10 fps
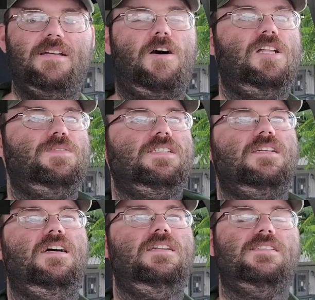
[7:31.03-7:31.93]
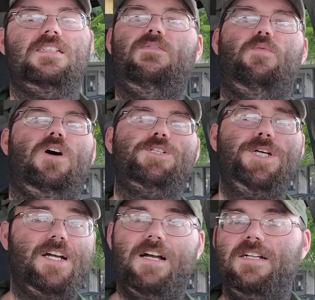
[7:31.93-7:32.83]
All of a sudden, instead of
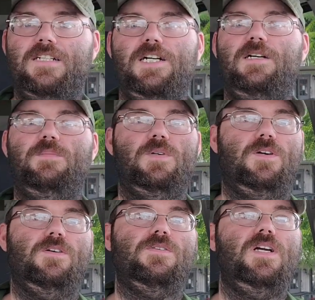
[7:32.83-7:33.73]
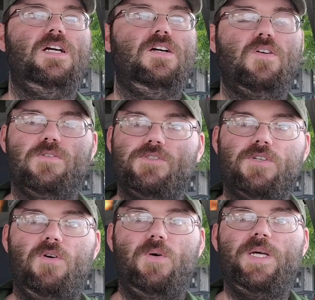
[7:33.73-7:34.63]
watching Gundam or
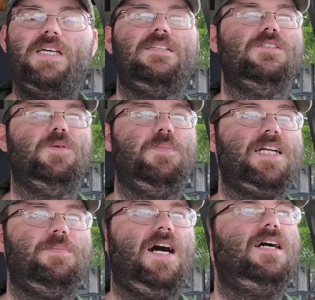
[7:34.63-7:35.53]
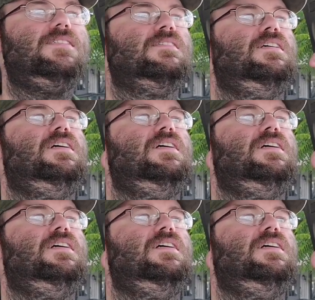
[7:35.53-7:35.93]
Zoids or Metabots,